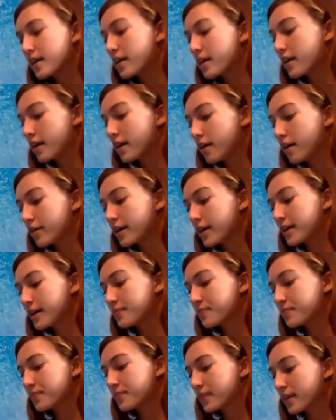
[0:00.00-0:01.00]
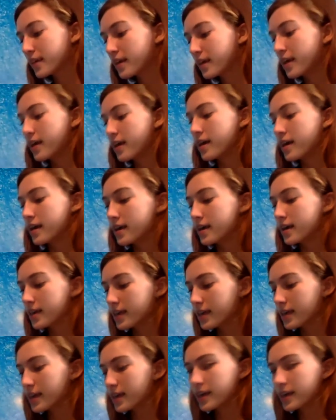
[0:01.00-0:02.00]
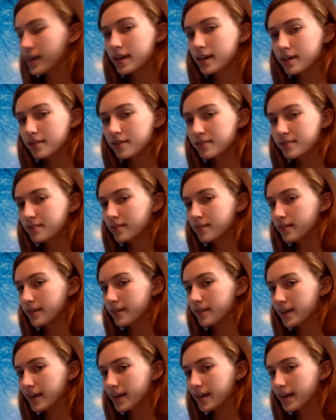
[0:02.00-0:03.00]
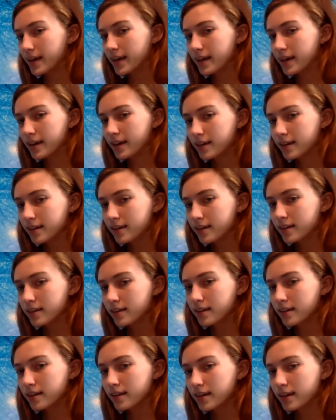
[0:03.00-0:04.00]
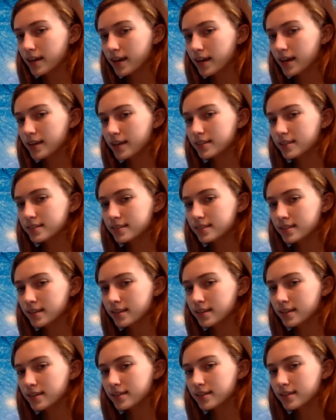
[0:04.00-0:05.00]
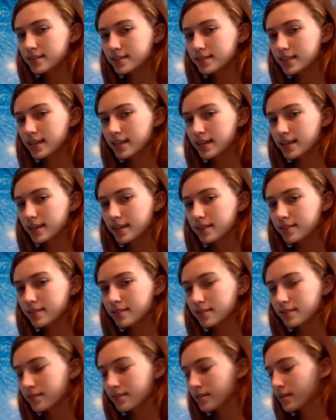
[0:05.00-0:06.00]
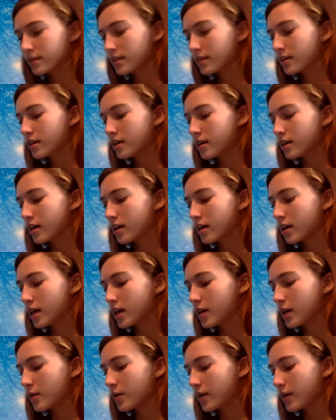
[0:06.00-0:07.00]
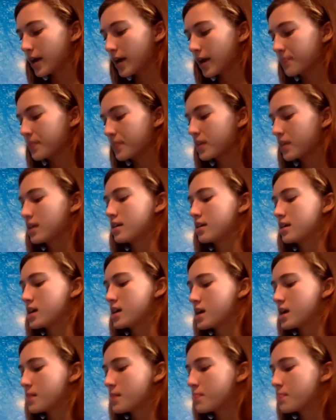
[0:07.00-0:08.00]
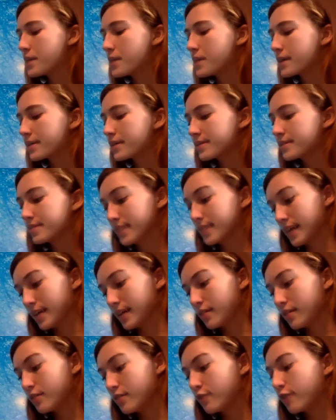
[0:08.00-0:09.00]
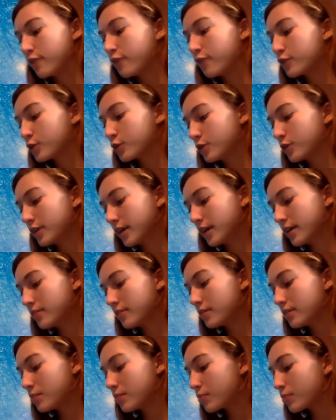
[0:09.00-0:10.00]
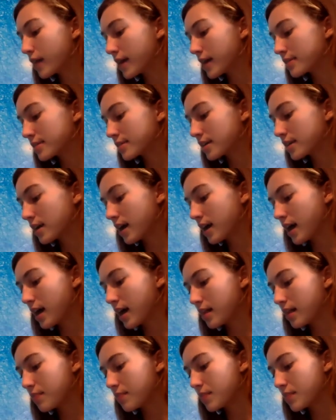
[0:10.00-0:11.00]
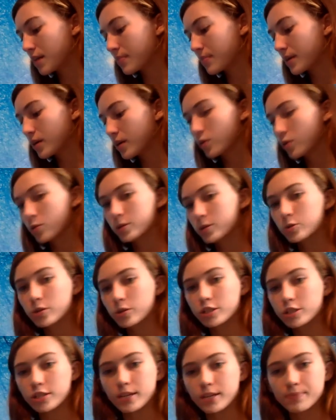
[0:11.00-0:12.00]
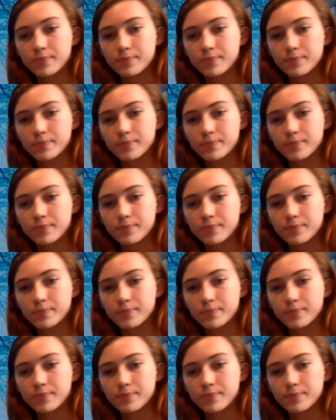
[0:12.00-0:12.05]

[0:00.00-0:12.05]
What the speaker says: All right, E, A, S, T. Okay, pick a state, Florida, Nebraska, Alabama, or Georgia.